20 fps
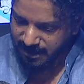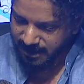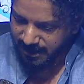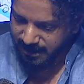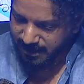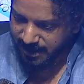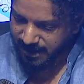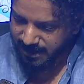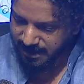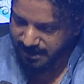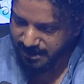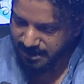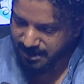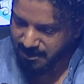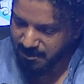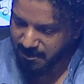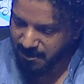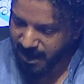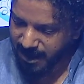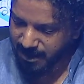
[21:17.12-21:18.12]
That is,
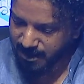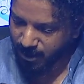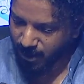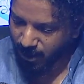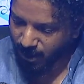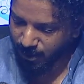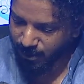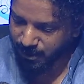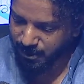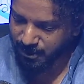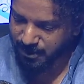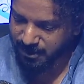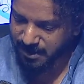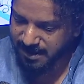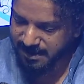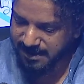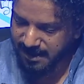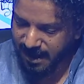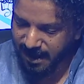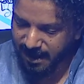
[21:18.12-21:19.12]
man ought to
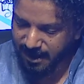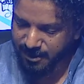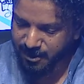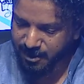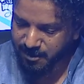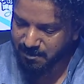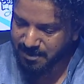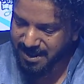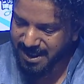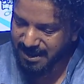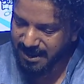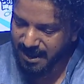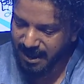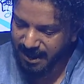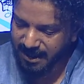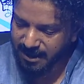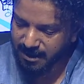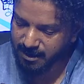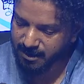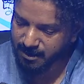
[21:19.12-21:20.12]
desire to be
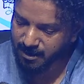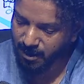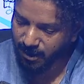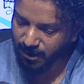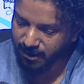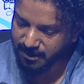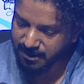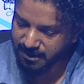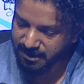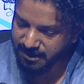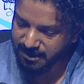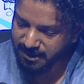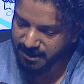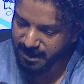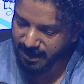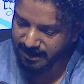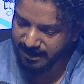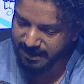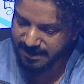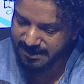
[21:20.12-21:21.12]
like God.
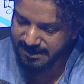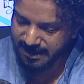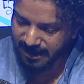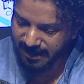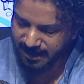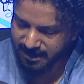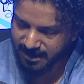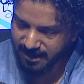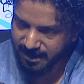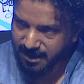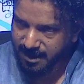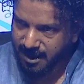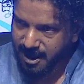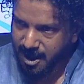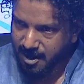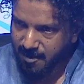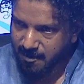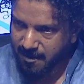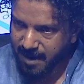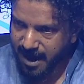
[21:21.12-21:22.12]
Gandhi said,
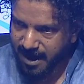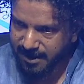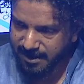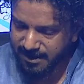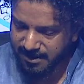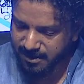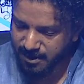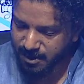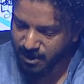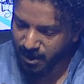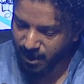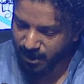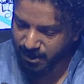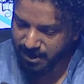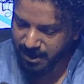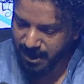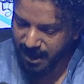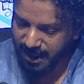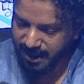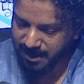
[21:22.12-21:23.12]
man is
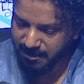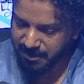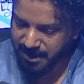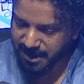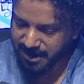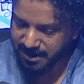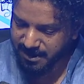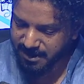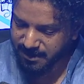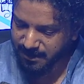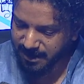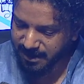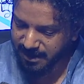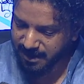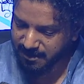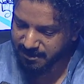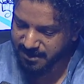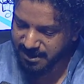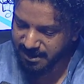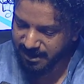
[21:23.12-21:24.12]
not at peace with
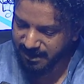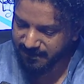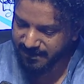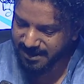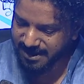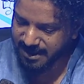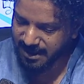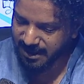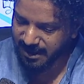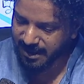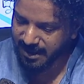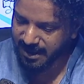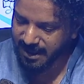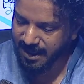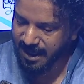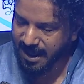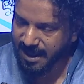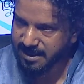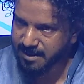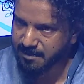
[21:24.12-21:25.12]
himself till he
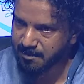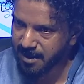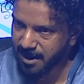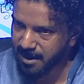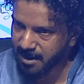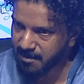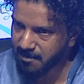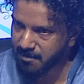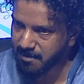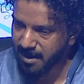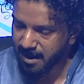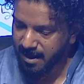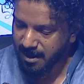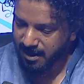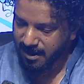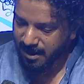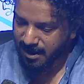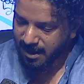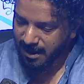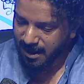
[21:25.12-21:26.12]
has become
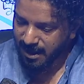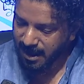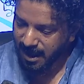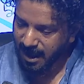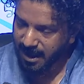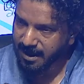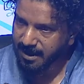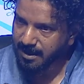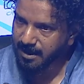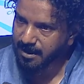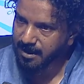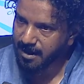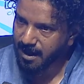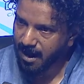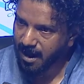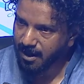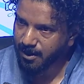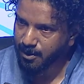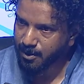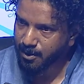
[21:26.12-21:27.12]
like
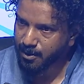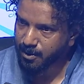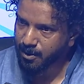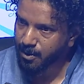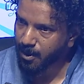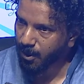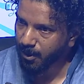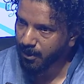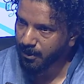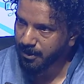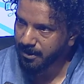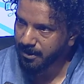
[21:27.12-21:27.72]
unto God.